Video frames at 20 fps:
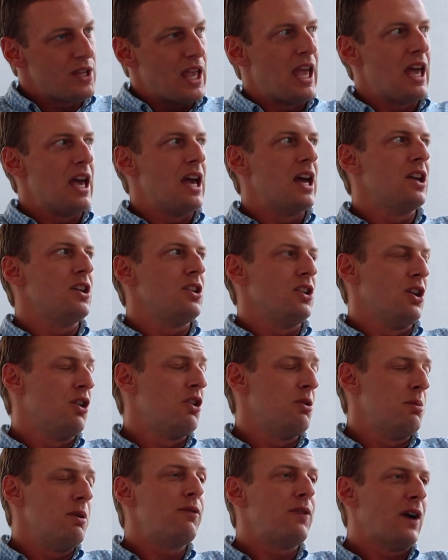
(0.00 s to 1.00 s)
And,
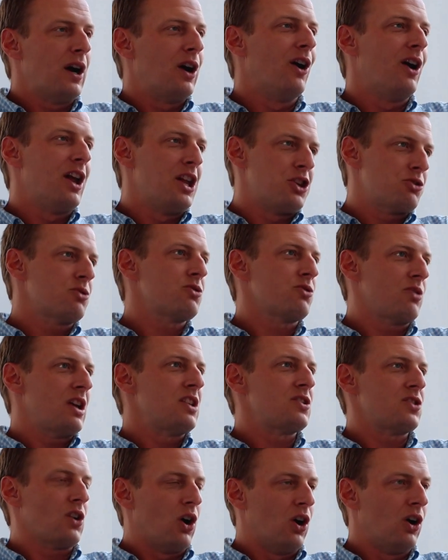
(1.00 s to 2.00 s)
to be fair, our interest
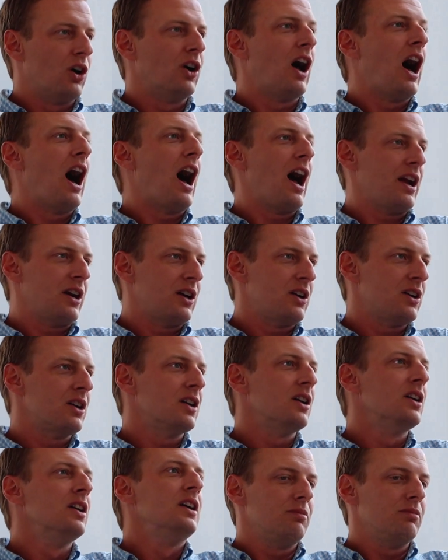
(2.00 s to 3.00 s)
rates are
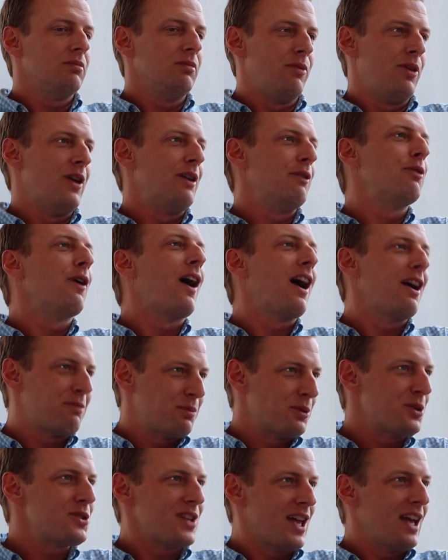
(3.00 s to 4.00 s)
higher than
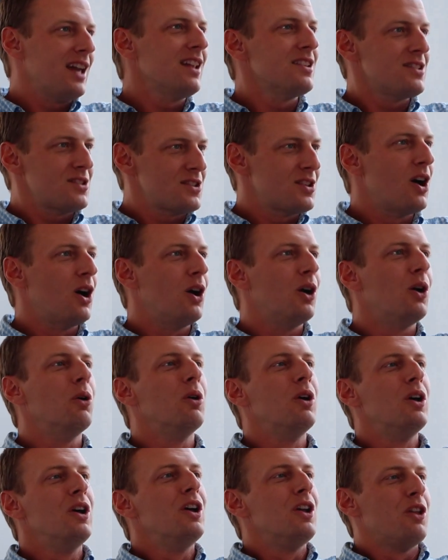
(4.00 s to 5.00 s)
5%. Okay.
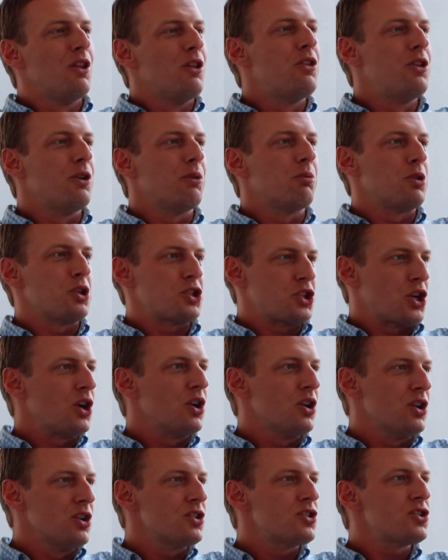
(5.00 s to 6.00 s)
So the
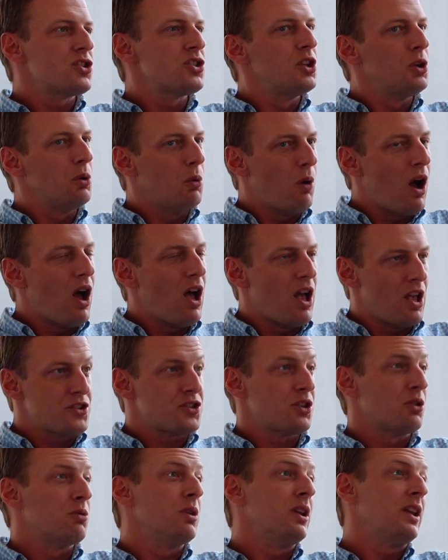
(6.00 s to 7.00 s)
returns to
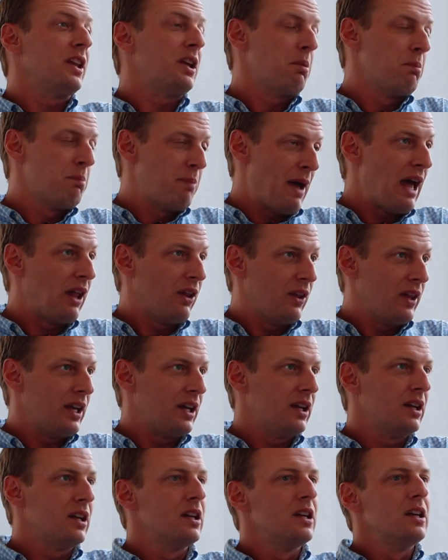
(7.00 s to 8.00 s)
us are really
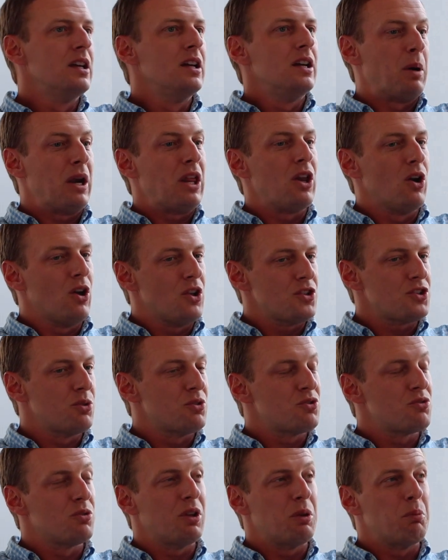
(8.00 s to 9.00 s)
compelling, but it also
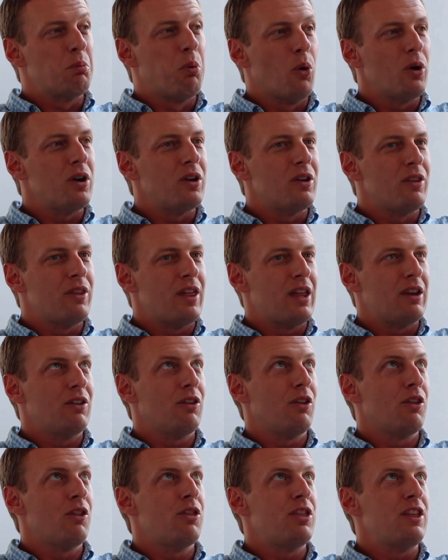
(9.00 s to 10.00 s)
is really important that
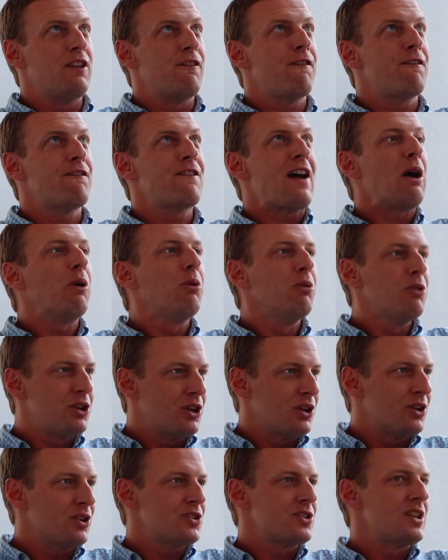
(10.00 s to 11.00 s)
the
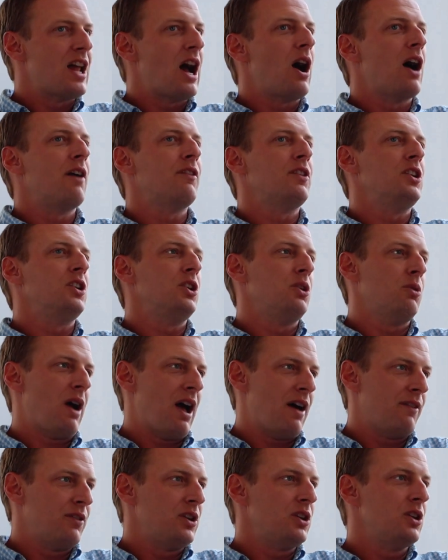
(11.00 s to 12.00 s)
founders now have a new
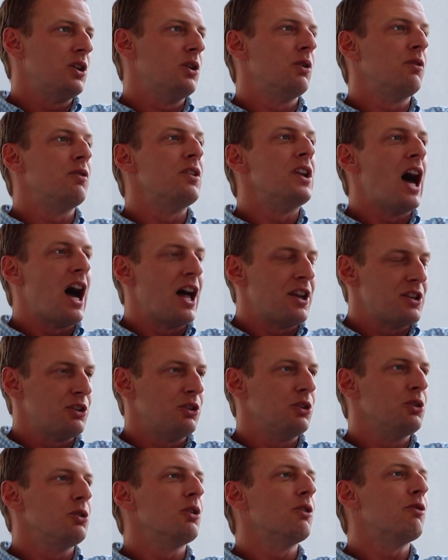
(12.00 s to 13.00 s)
avenue of
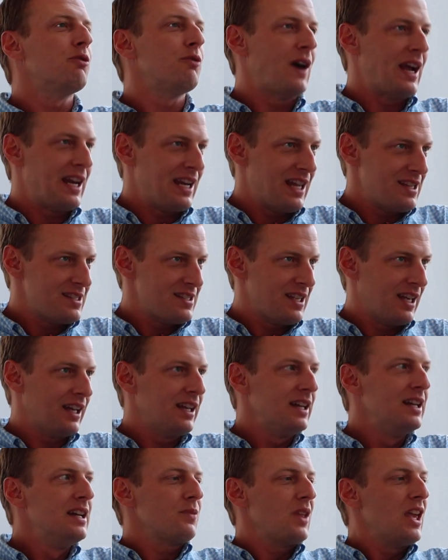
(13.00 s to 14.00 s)
non-dilutive
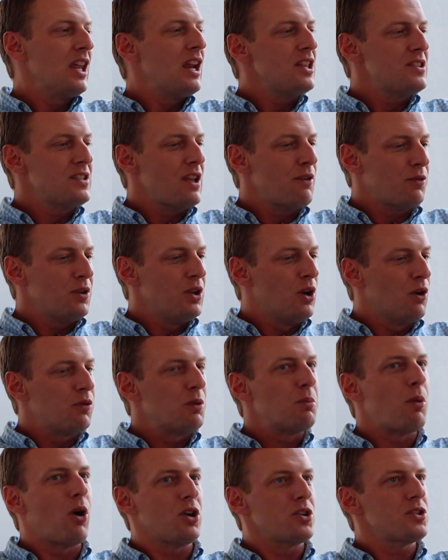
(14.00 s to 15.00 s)
financing. And I'd say,
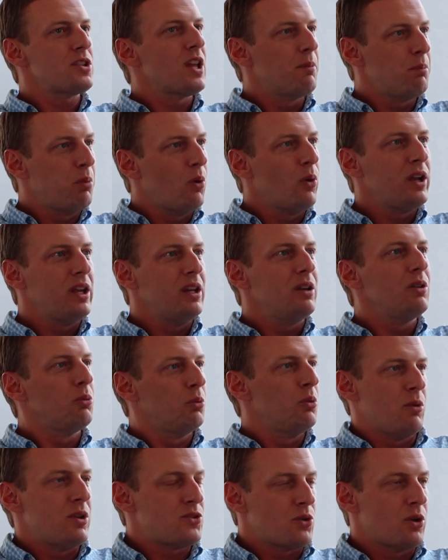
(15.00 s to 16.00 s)
from our standpoint,
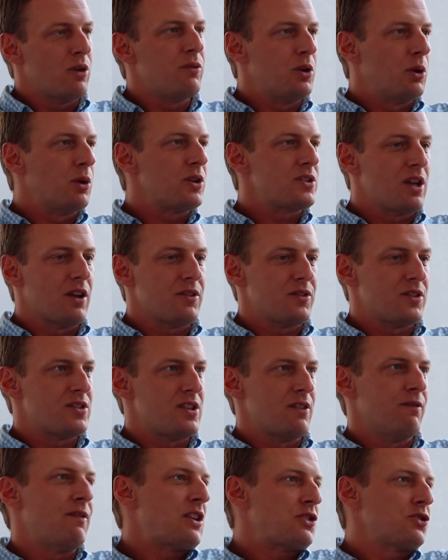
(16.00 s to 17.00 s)
we sort of view ourselves
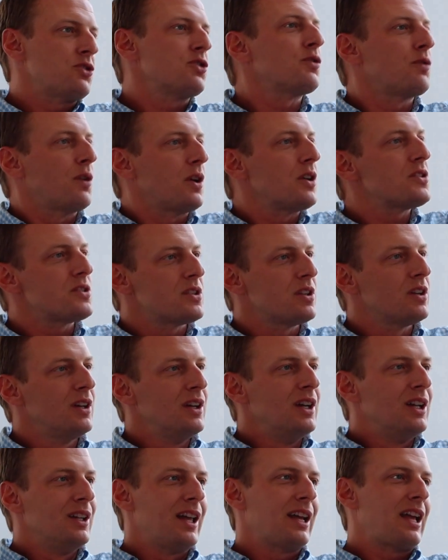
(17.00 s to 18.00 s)
as investors first.
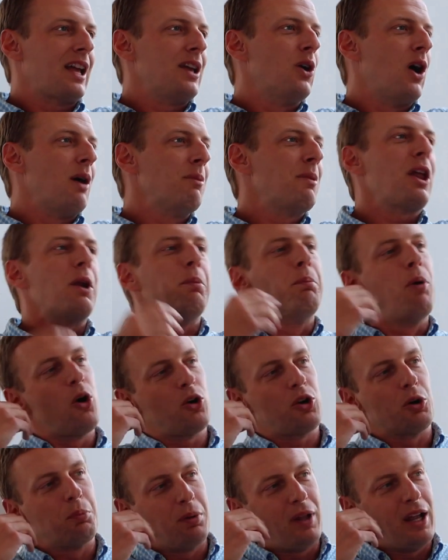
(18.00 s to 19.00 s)
I'm not a
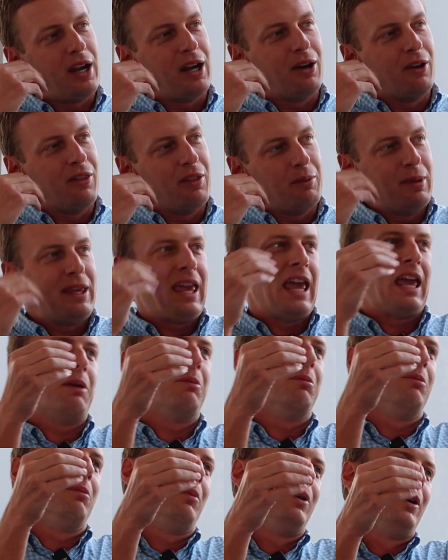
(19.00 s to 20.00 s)
poker player that
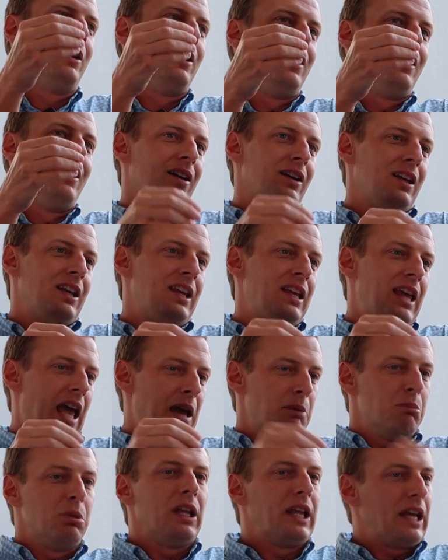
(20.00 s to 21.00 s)
became a
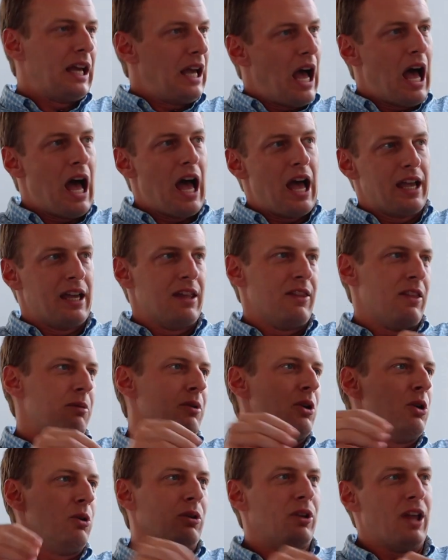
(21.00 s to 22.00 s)
gambling guy and then
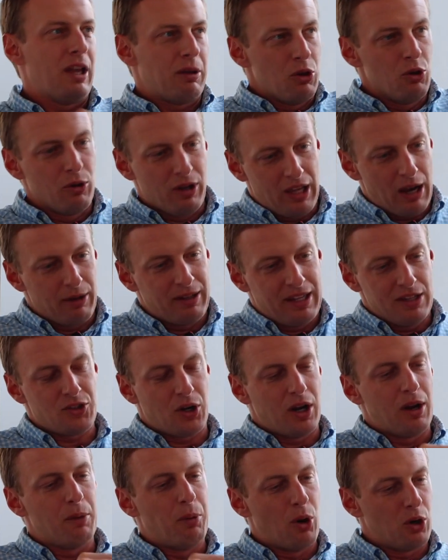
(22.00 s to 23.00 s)

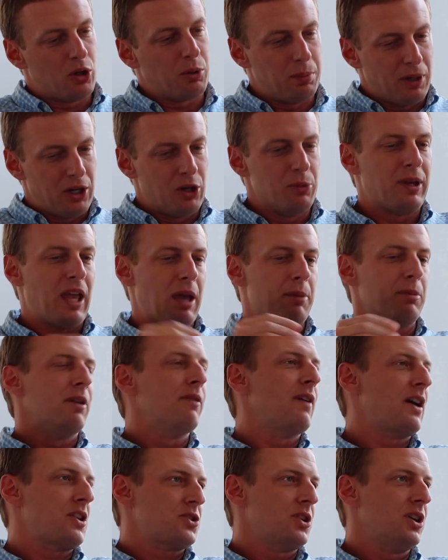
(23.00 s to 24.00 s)
a poker player who became an
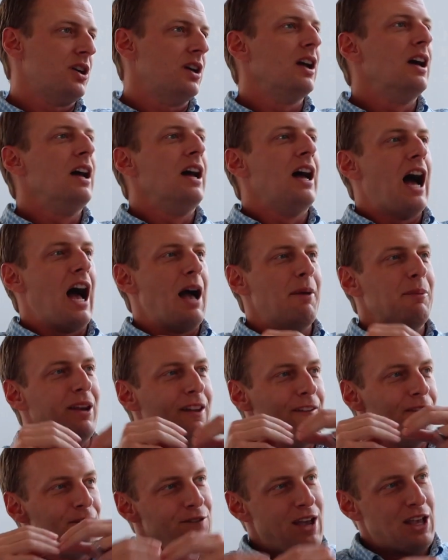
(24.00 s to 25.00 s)
investor. I'm an
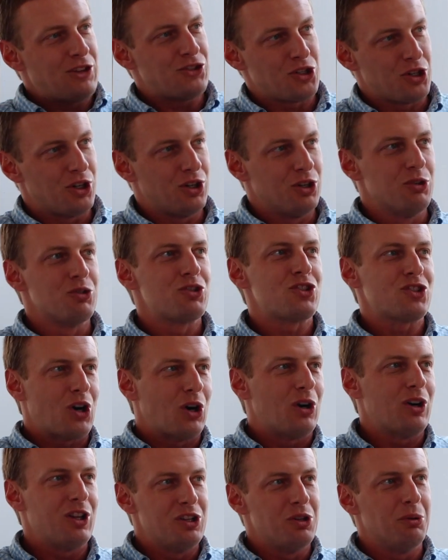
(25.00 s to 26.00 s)
investor who
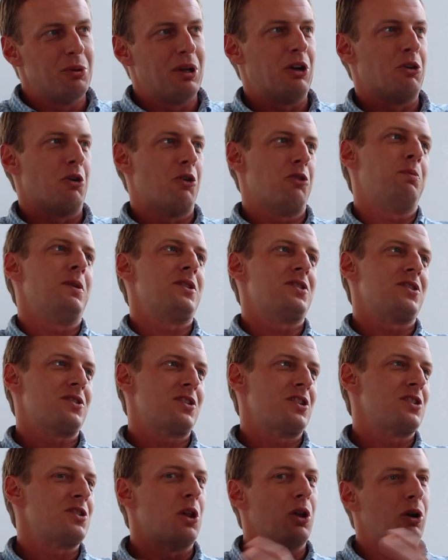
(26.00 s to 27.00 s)
started doing growth
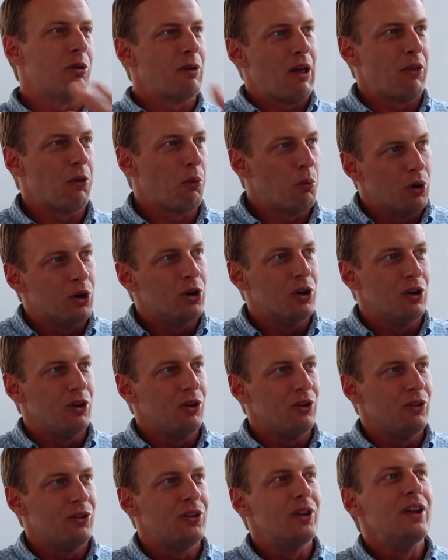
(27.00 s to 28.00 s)
businesses all around the
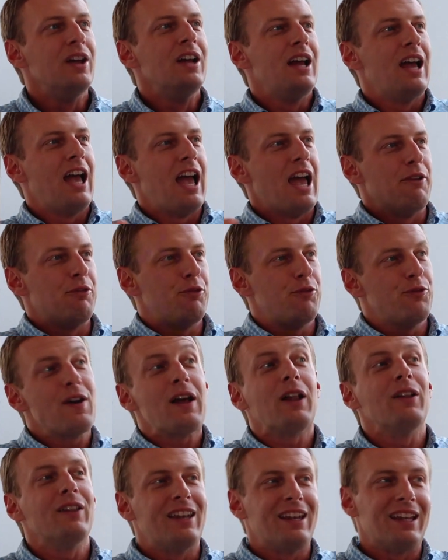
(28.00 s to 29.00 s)
world and
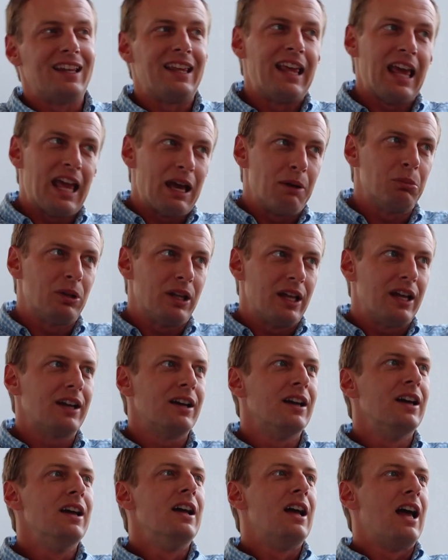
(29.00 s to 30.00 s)
fell into gambling.
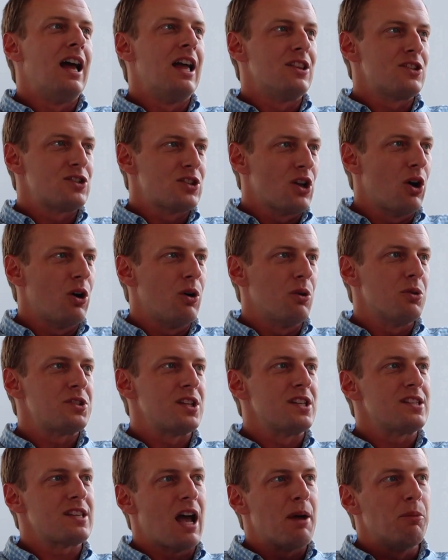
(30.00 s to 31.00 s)
And so
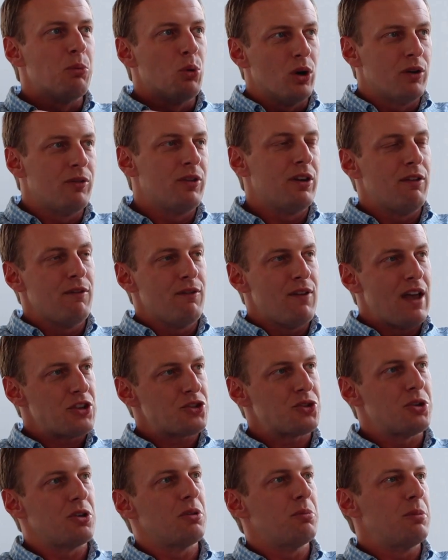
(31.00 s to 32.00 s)
since I'm more of an
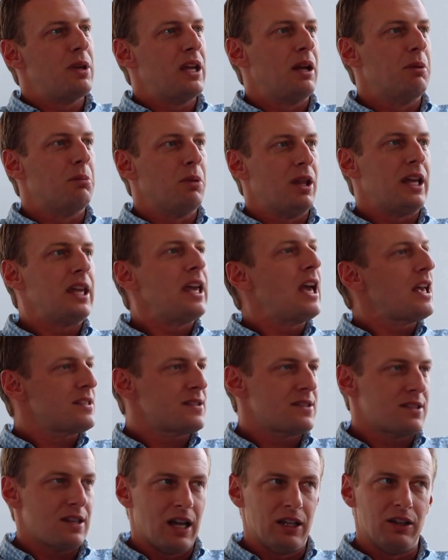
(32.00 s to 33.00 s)
investor, to me, I'm
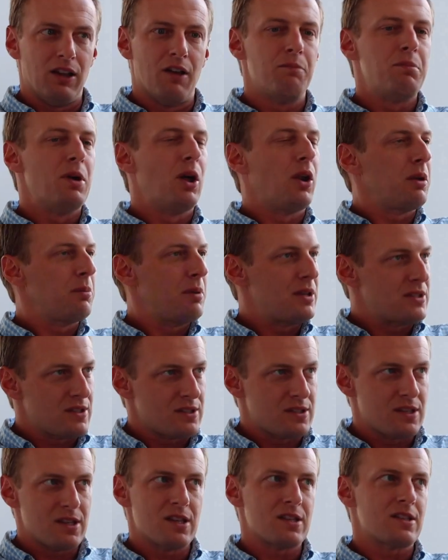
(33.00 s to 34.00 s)
yes, I love building
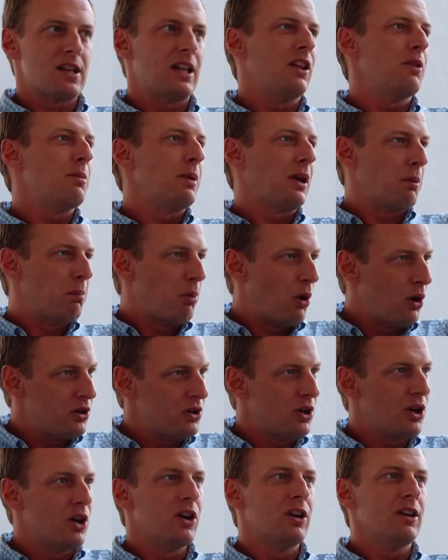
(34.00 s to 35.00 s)
businesses. I love being a
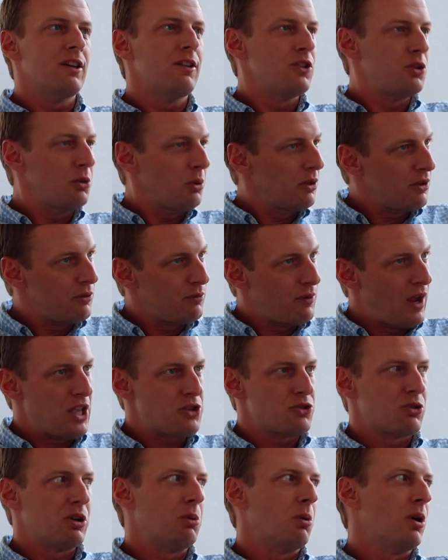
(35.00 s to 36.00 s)
partner and doing the
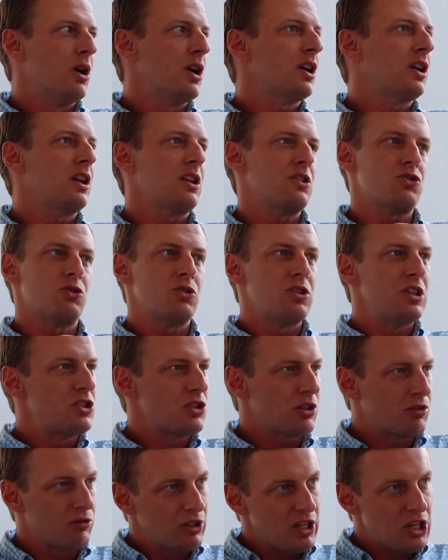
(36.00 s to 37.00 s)
advisory work and
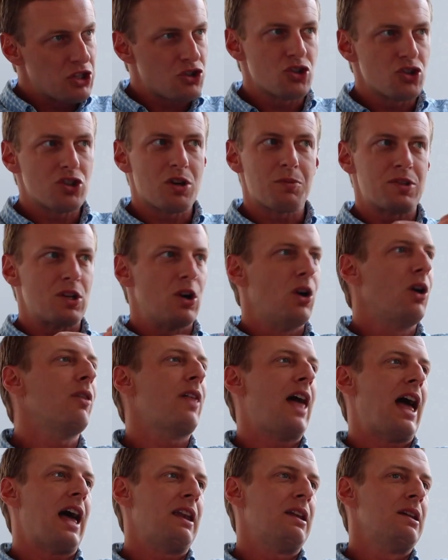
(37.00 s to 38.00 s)
strategic relationships and all
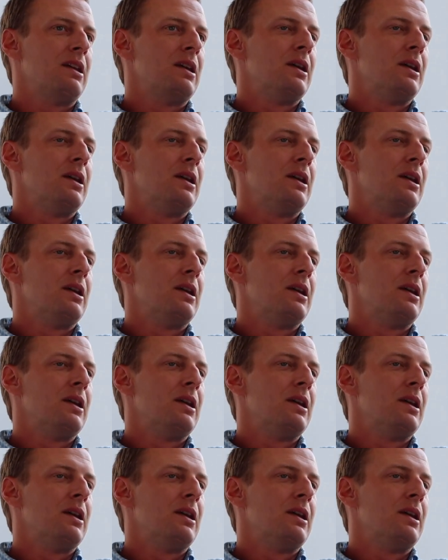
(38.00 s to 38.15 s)
that.